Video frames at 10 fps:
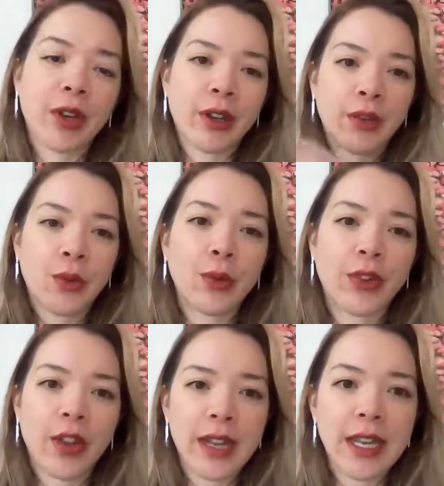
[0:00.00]
but it's
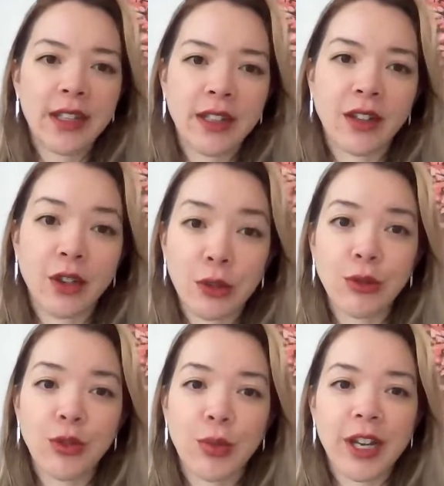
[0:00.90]
also heated and
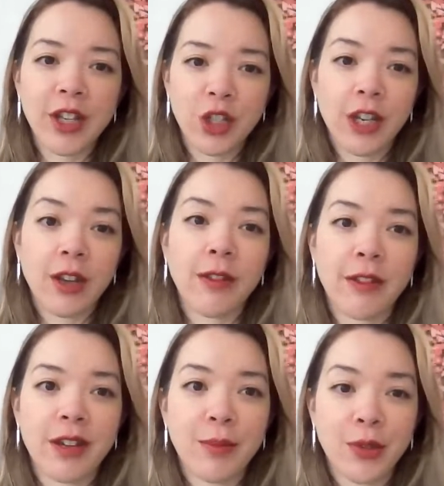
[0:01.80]
cooled by a
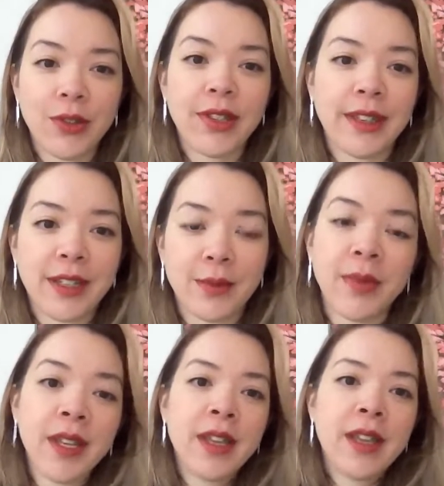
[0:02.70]
geothermal system.